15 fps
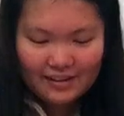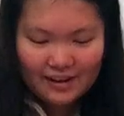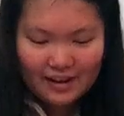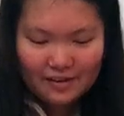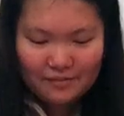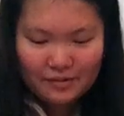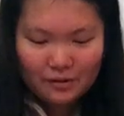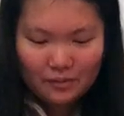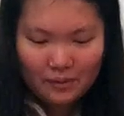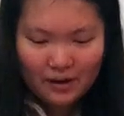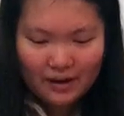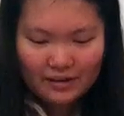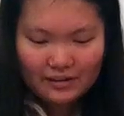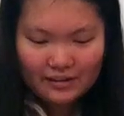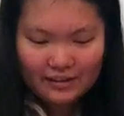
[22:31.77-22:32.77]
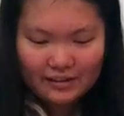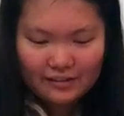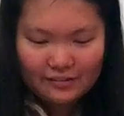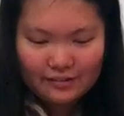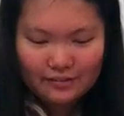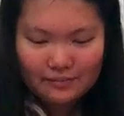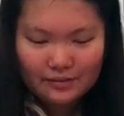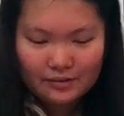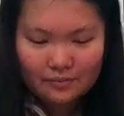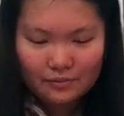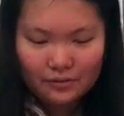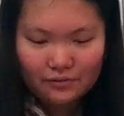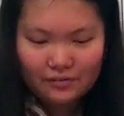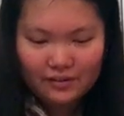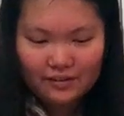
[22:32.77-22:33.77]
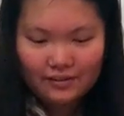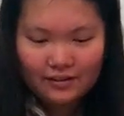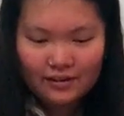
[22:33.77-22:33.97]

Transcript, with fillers: the time to watch any Christmas movies.